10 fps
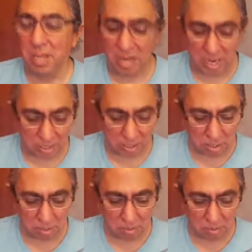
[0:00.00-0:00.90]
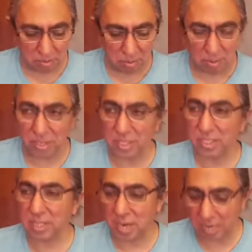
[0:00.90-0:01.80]
And so this
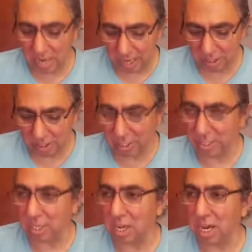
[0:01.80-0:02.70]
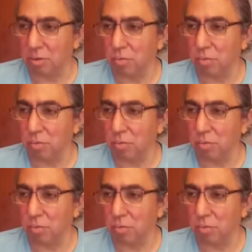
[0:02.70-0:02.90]
site actually does a lot of